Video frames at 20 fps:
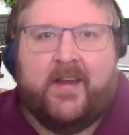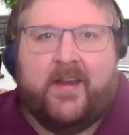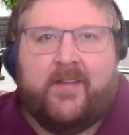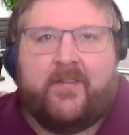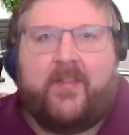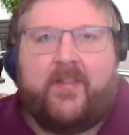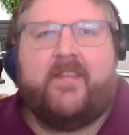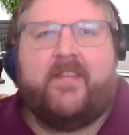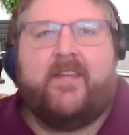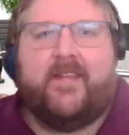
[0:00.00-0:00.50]

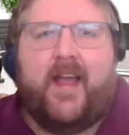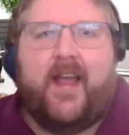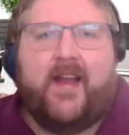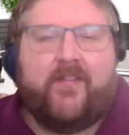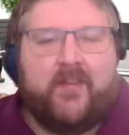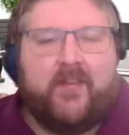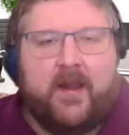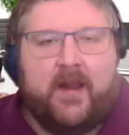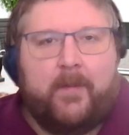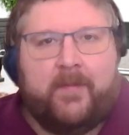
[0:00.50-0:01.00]
So this is
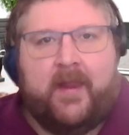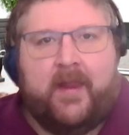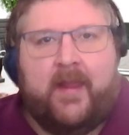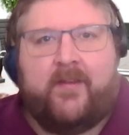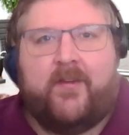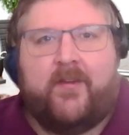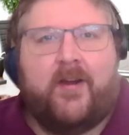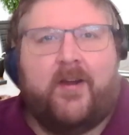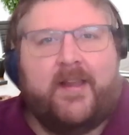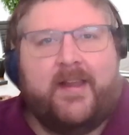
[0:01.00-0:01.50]
actually an
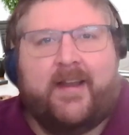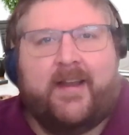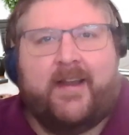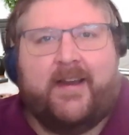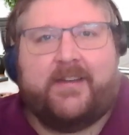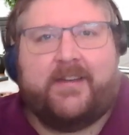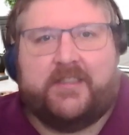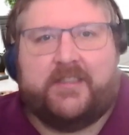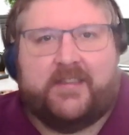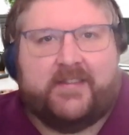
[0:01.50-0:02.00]
update targeted
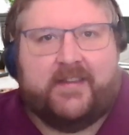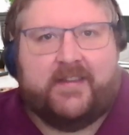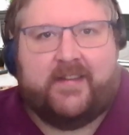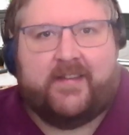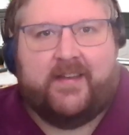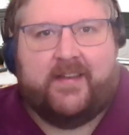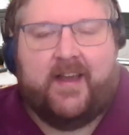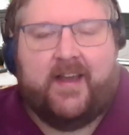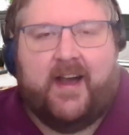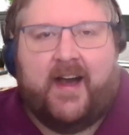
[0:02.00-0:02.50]
at
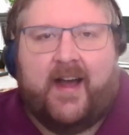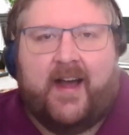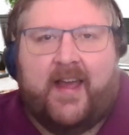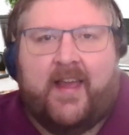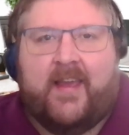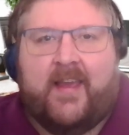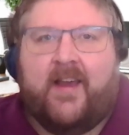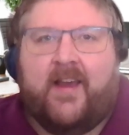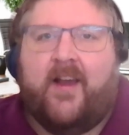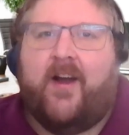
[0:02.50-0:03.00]
GCC
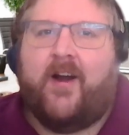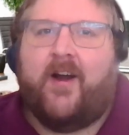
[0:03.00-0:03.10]
High,